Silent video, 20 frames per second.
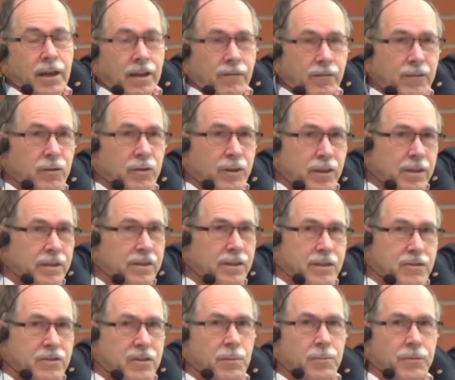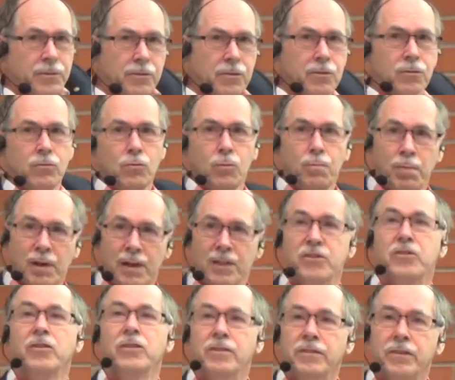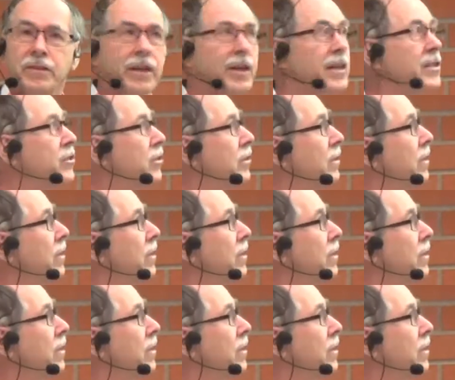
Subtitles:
And when you integrate something, you can do partial integration.